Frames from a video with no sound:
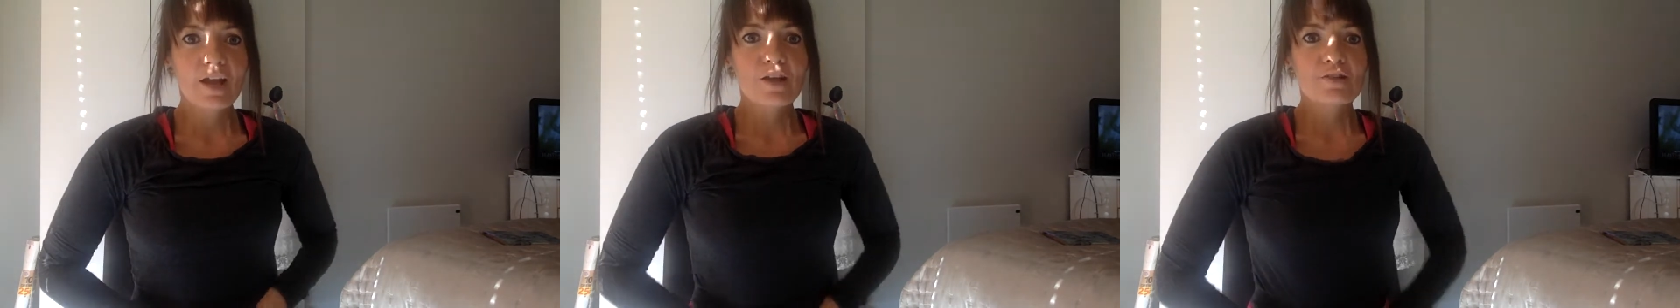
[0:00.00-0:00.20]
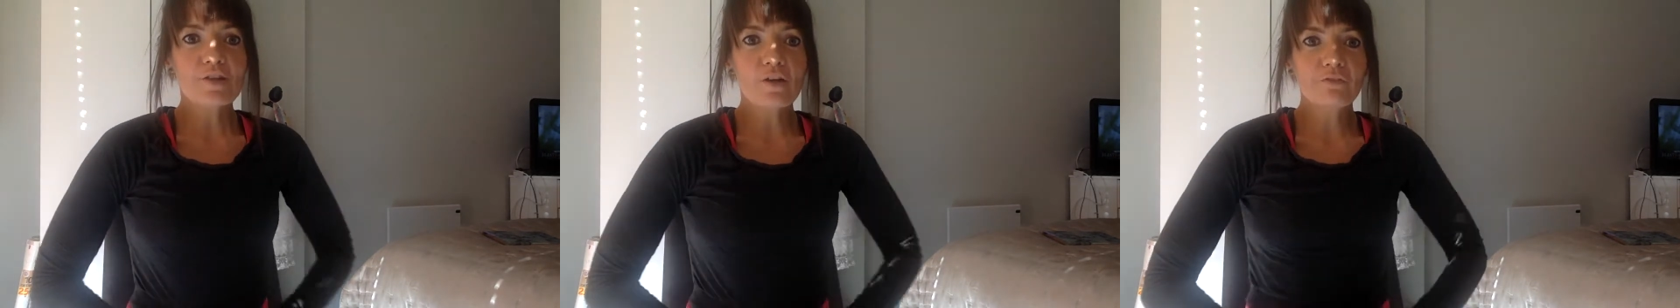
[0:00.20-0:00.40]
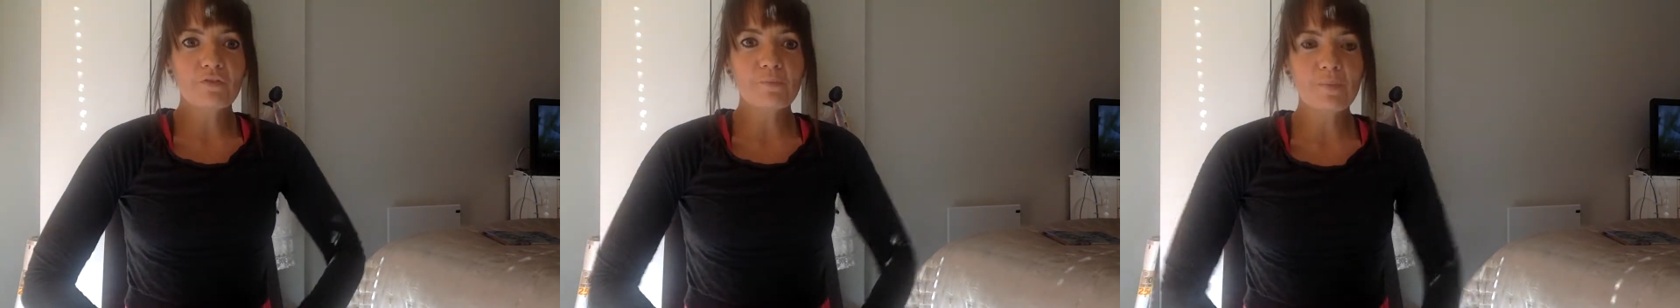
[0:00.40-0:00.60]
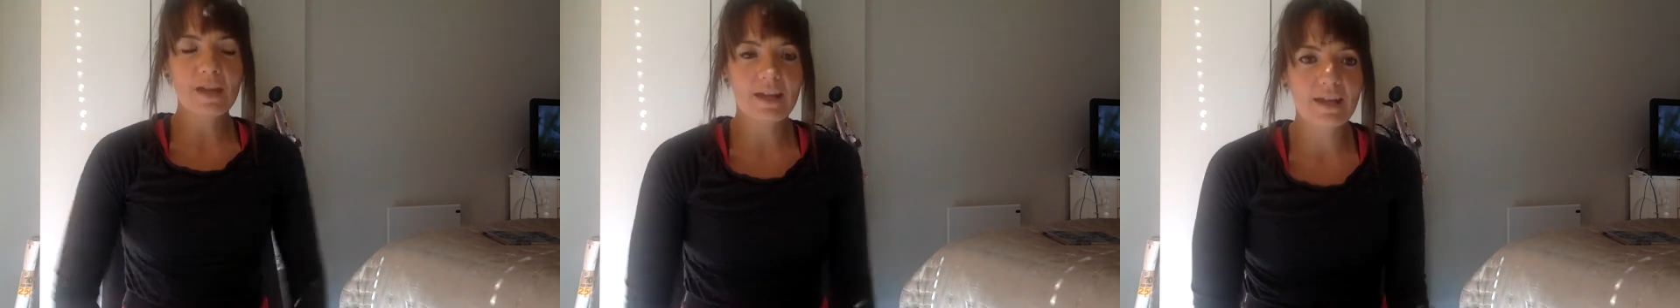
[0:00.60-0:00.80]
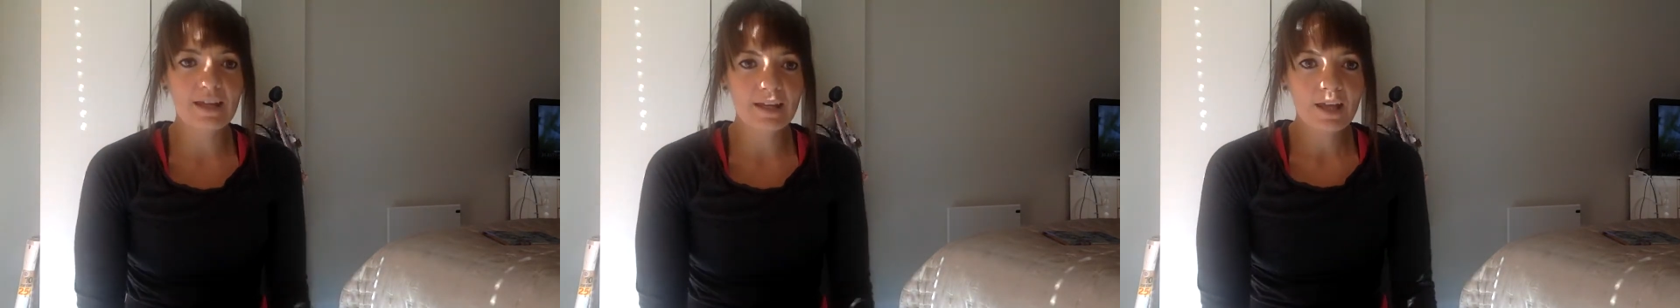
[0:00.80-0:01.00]
So for
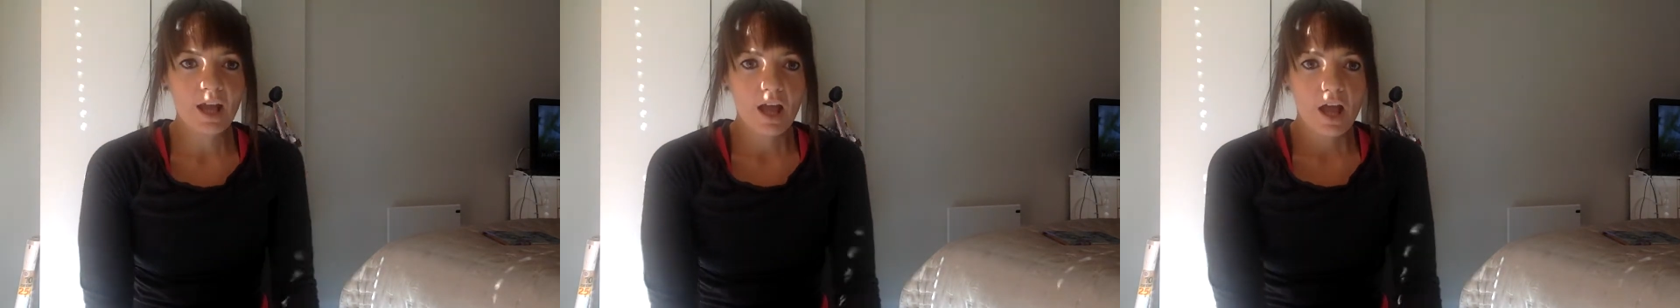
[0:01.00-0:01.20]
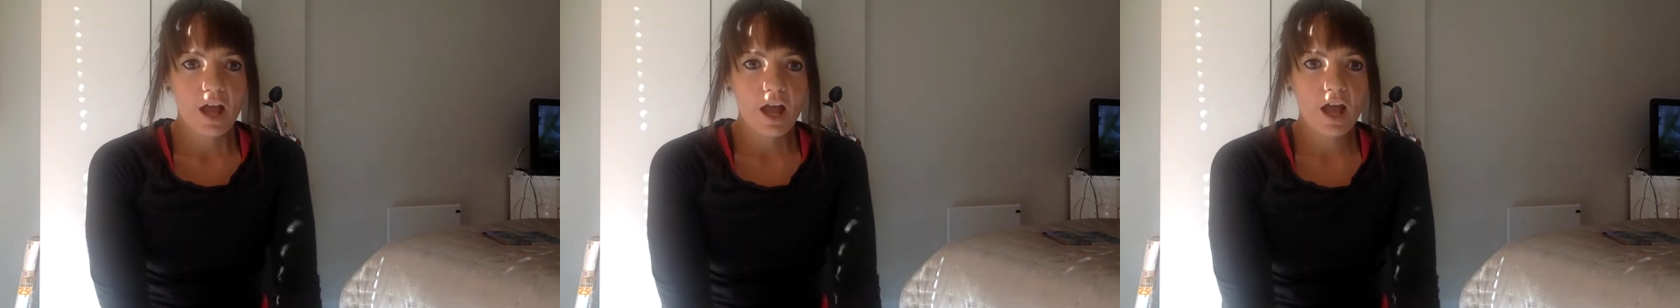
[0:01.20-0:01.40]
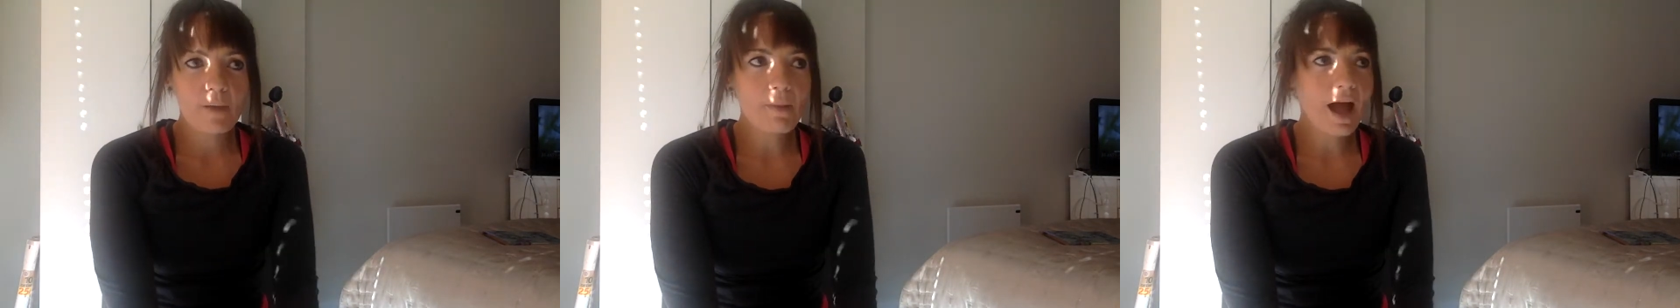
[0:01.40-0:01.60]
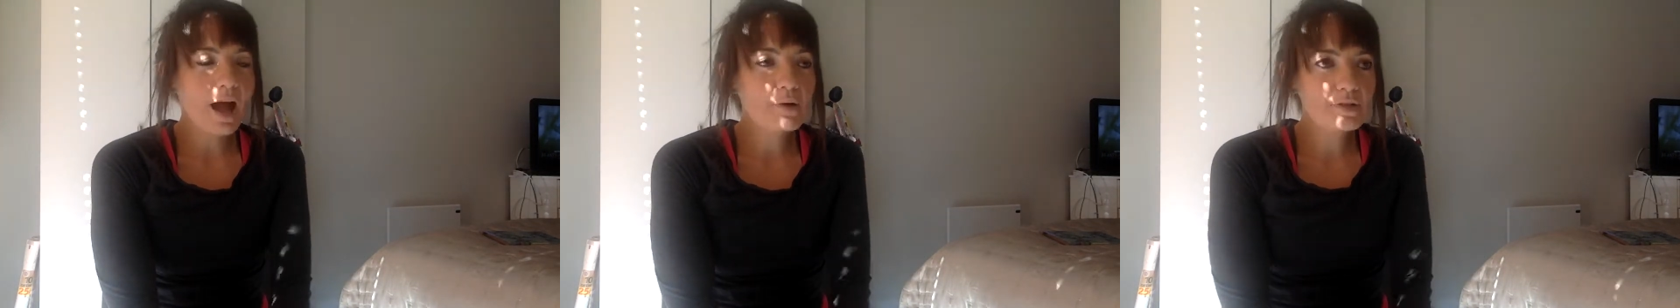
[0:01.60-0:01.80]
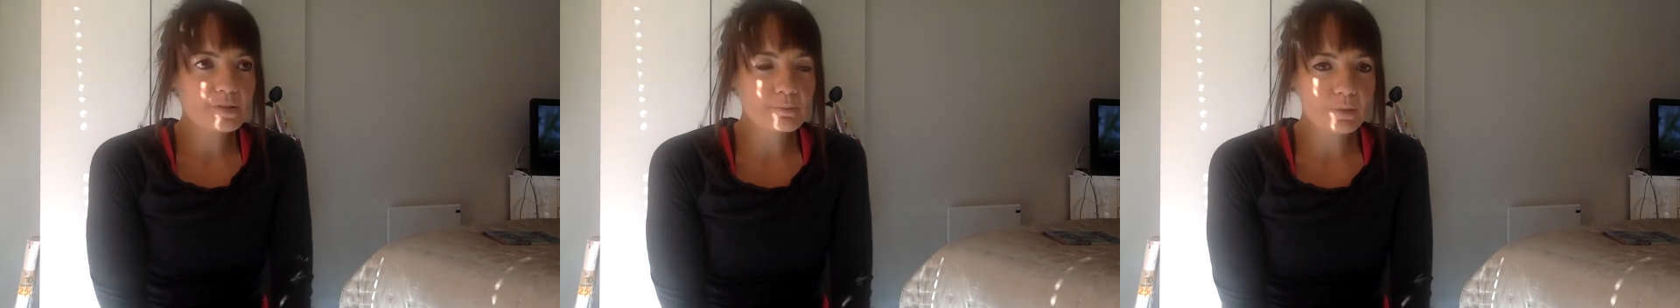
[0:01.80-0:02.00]
me,
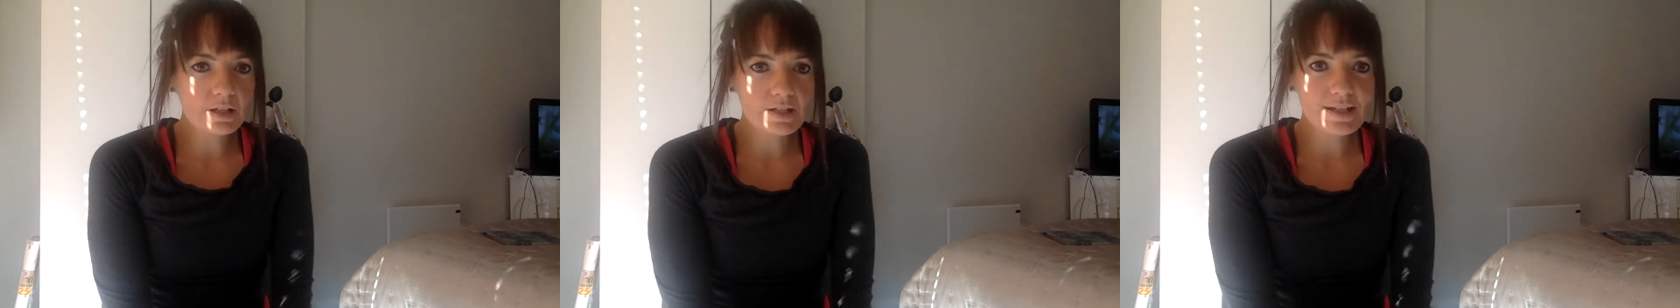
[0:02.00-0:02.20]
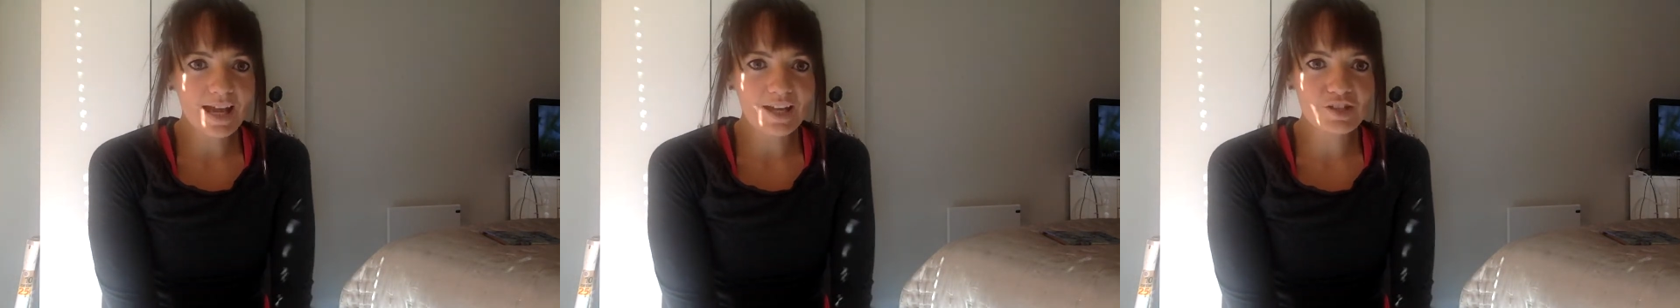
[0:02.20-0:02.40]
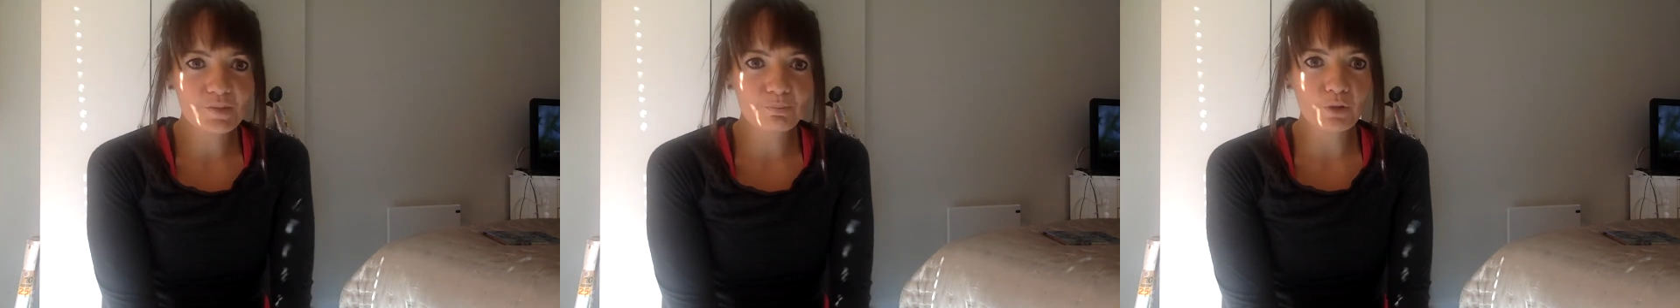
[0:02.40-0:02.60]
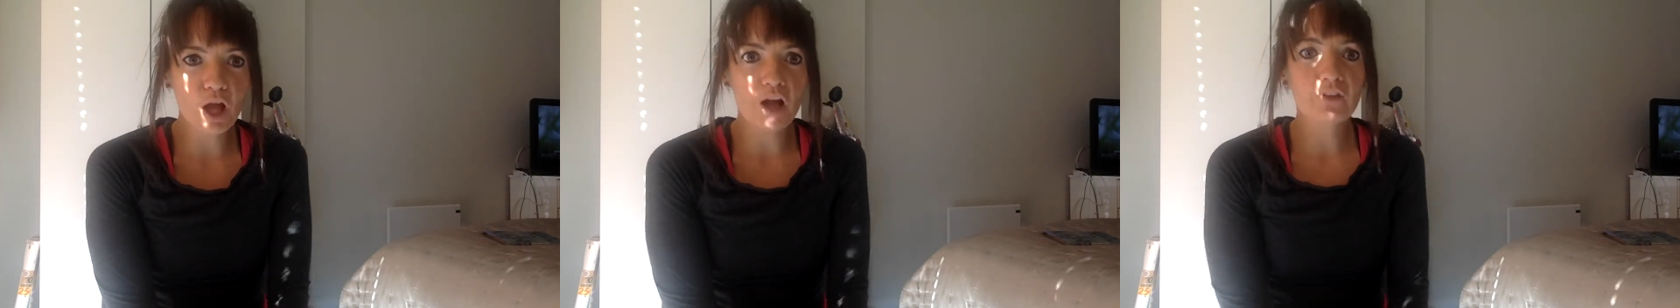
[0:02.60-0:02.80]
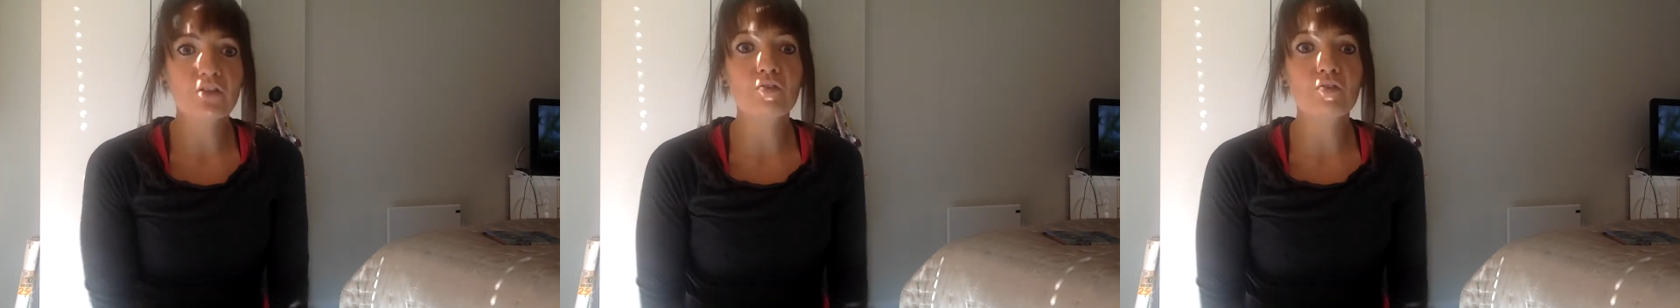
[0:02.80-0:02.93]
how to monetize your blog,